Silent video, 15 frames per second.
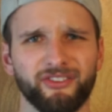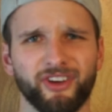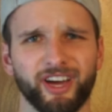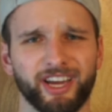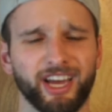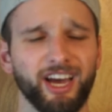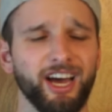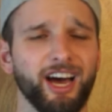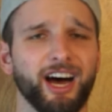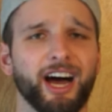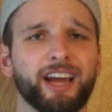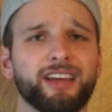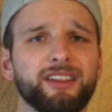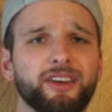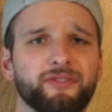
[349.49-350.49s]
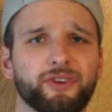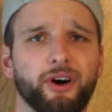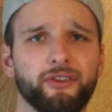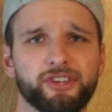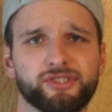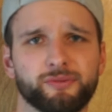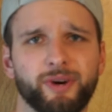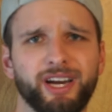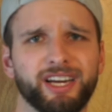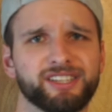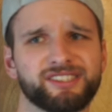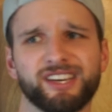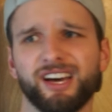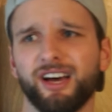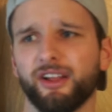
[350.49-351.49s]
Like, I can lift all this weights.